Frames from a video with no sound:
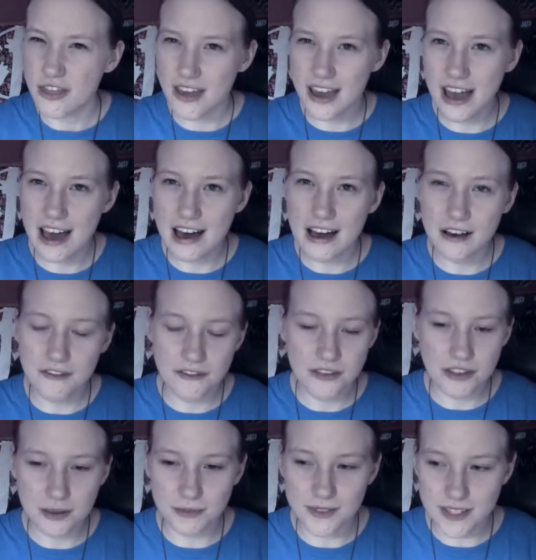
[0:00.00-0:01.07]
They
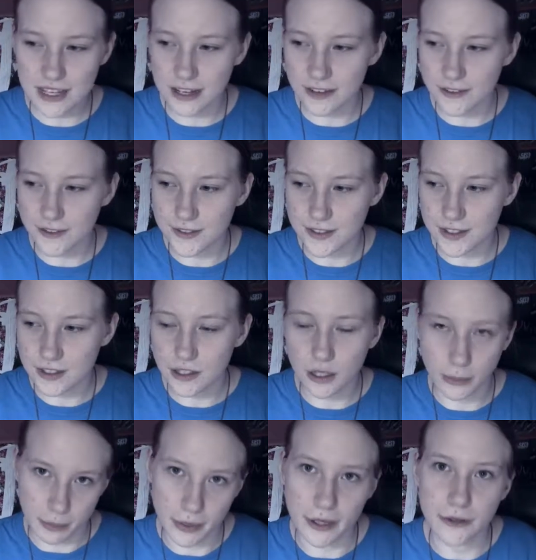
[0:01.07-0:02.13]
have themselves
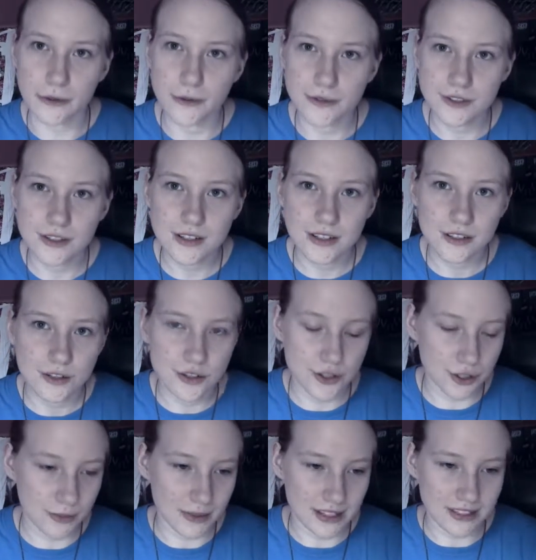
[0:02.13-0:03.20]
composed
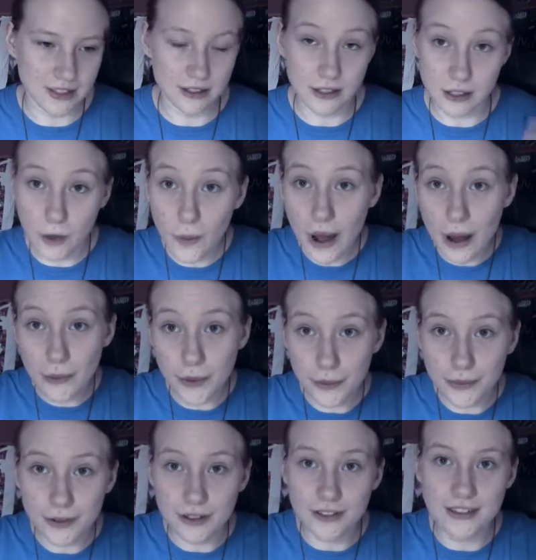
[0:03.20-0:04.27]
to basically go out in the
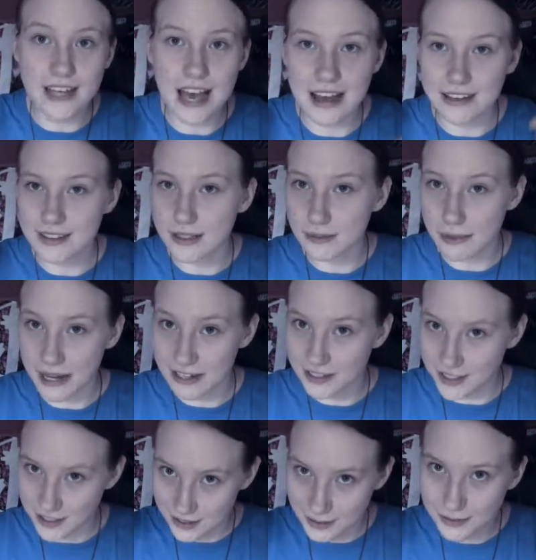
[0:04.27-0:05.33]
world as a
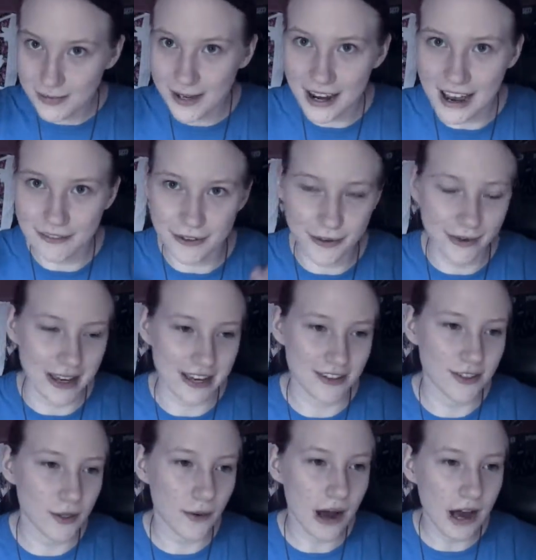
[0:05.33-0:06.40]
Pisces midheaven, okay?
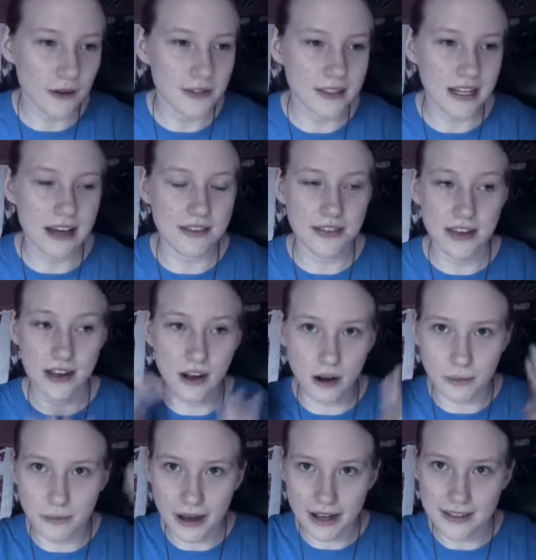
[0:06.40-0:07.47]
So outside they
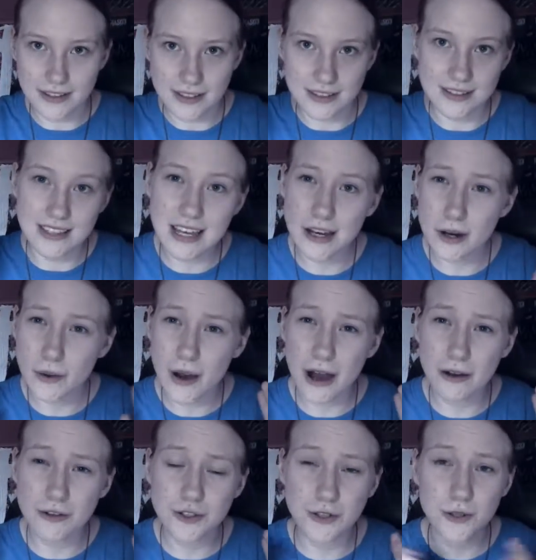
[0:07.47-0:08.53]
are Pisces. They know
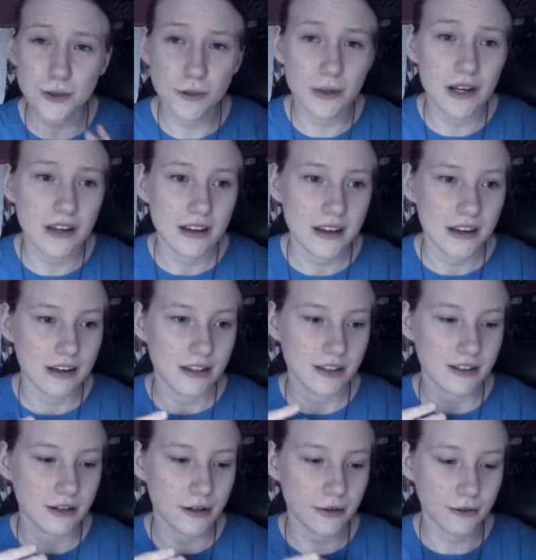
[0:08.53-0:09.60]
how to,
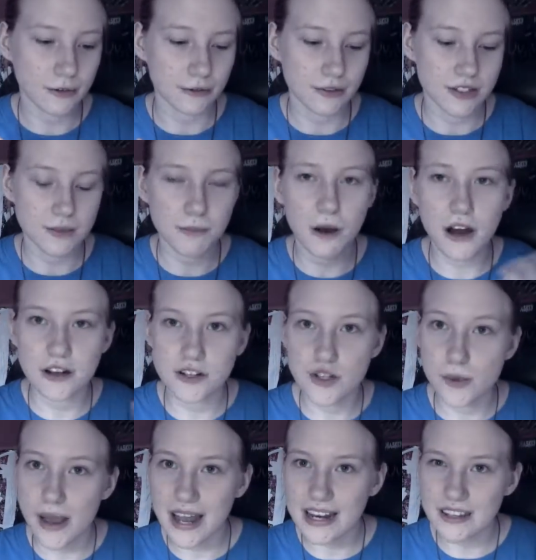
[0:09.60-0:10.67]
you know, respond
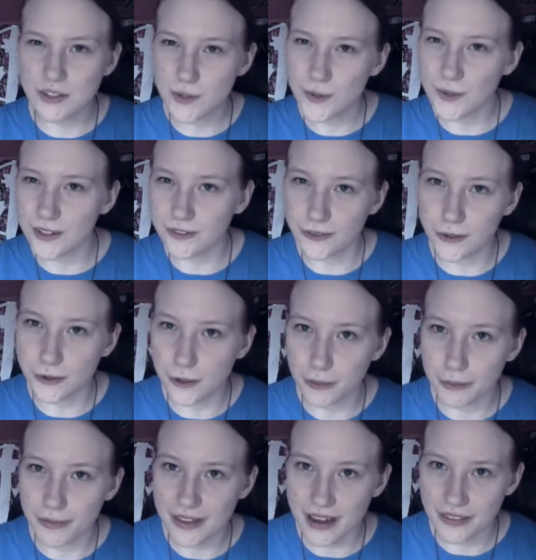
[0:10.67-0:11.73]
to any sort of
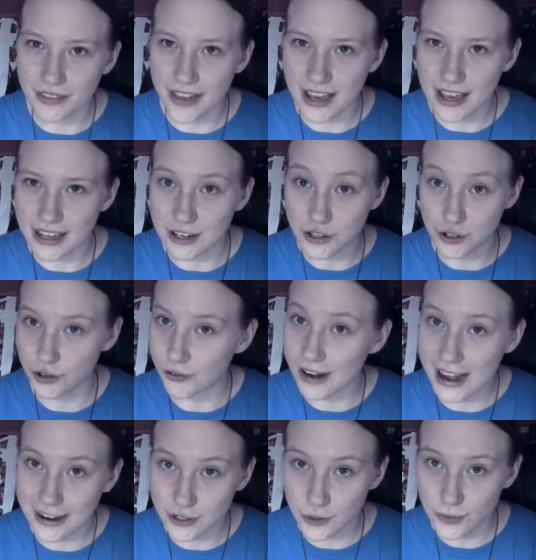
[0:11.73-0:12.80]
group that they
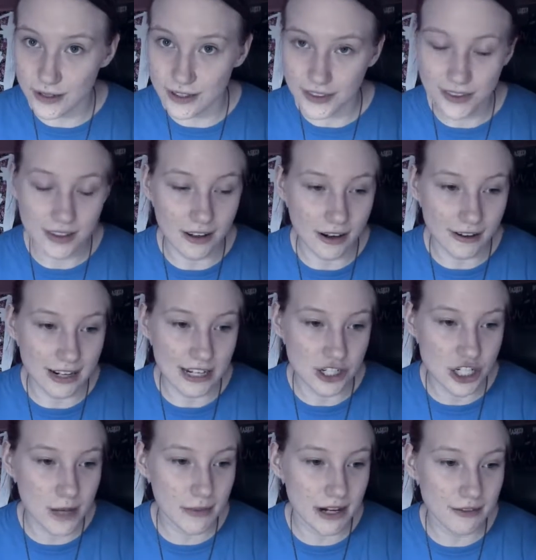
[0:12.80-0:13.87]
interact with. All right,
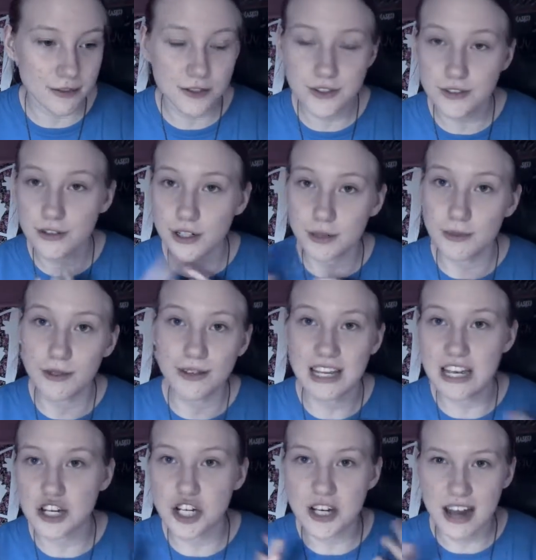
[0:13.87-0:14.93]
Gemini rules over
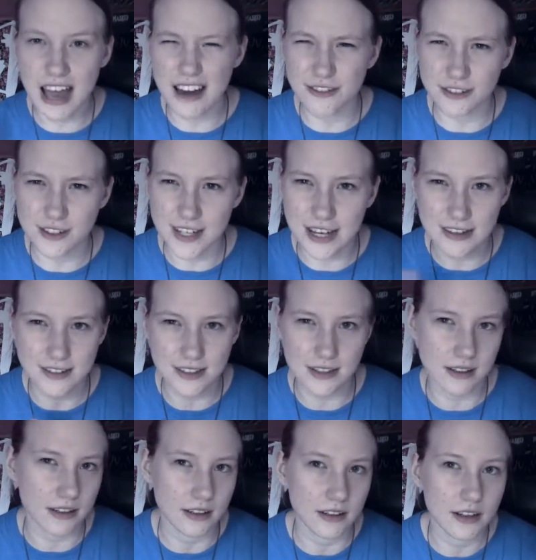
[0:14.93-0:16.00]
communication,
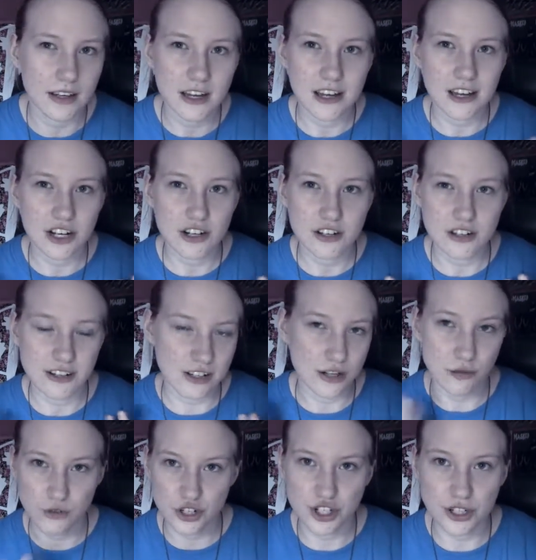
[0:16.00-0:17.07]
advertising, you
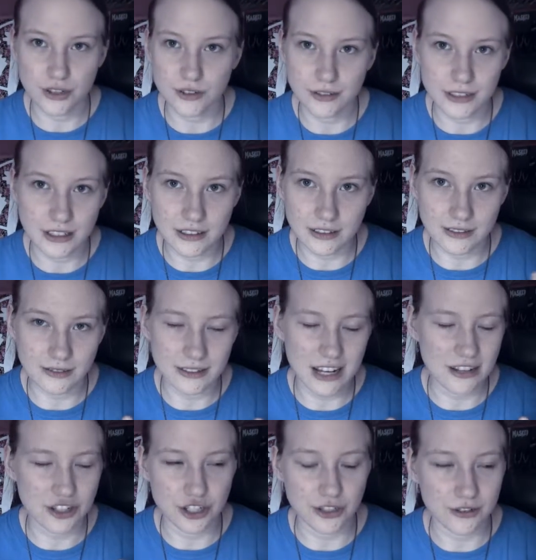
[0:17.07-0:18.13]
know, children,
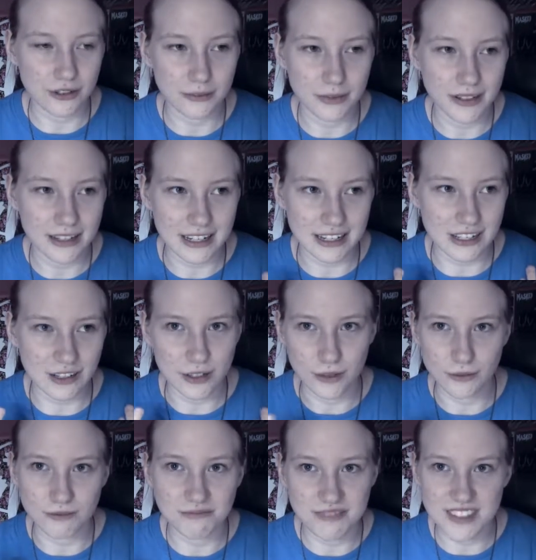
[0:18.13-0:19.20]
not children, but like, you
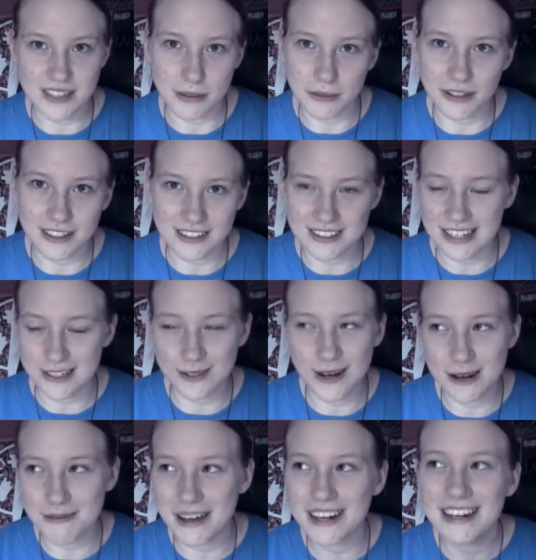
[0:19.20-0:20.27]
know, siblings, that's
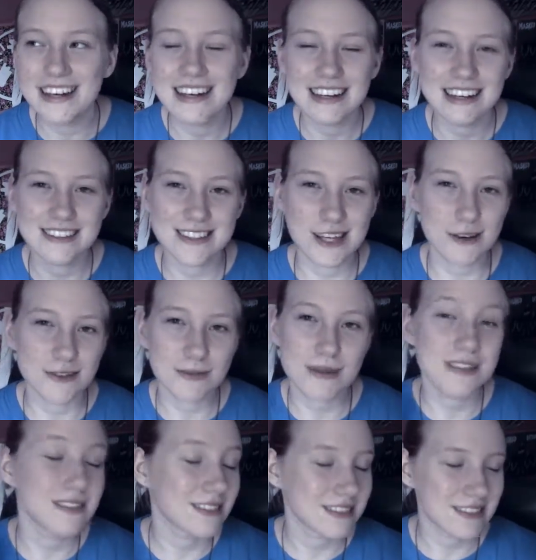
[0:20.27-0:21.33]
what I meant. So
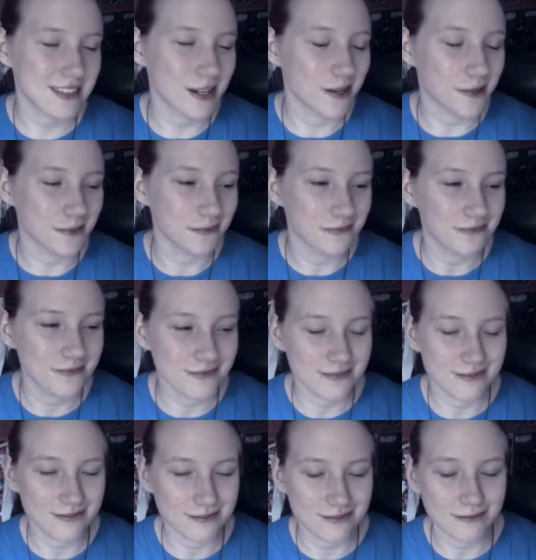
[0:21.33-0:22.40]
it's, so
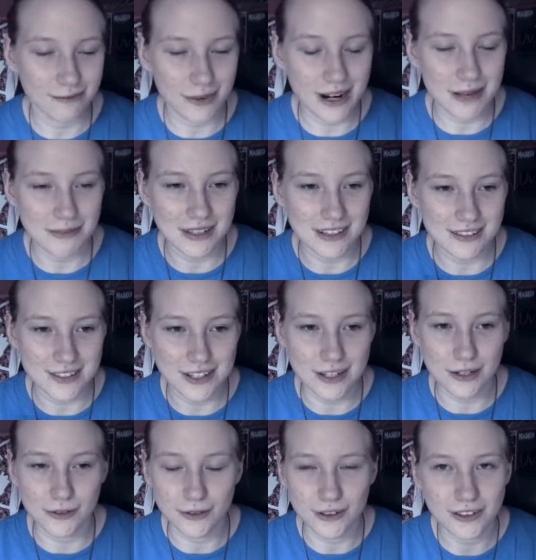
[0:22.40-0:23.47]
what I mean is, you
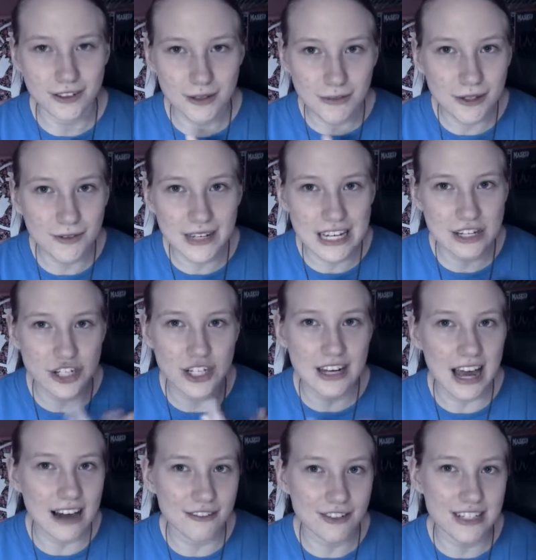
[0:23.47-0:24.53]
know,
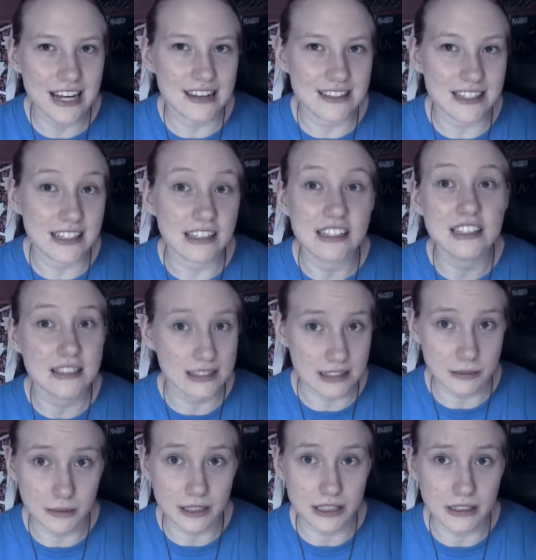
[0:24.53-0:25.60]
communication, advertising,
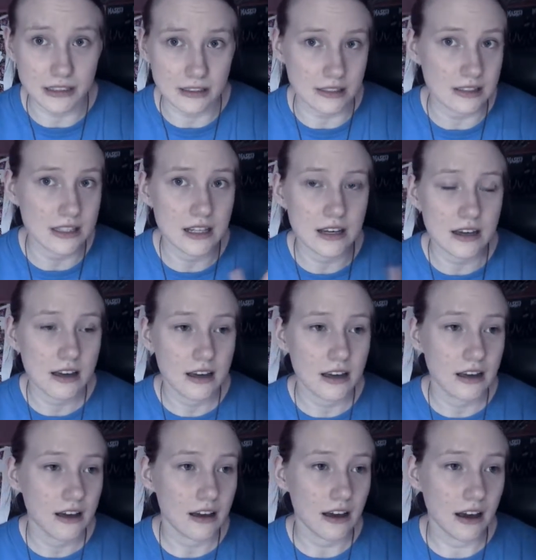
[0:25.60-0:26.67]
siblings,
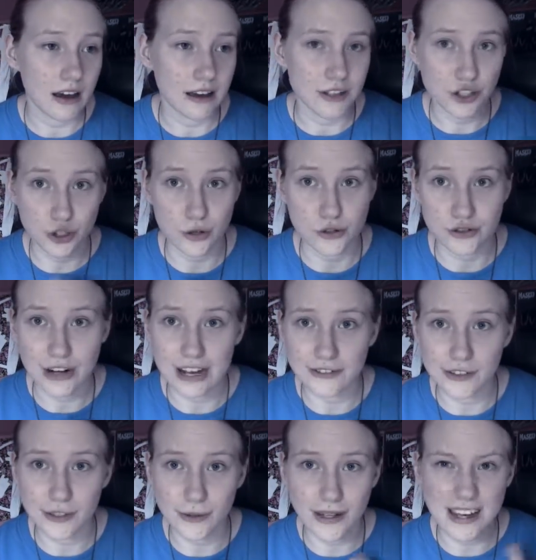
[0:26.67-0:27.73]
uh, short
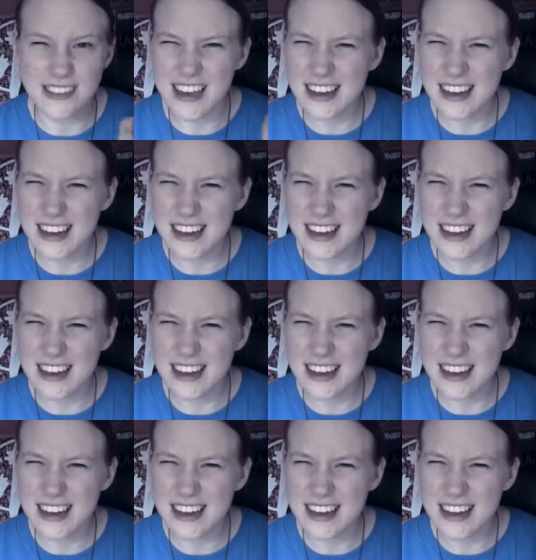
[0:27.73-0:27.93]
travel, okay?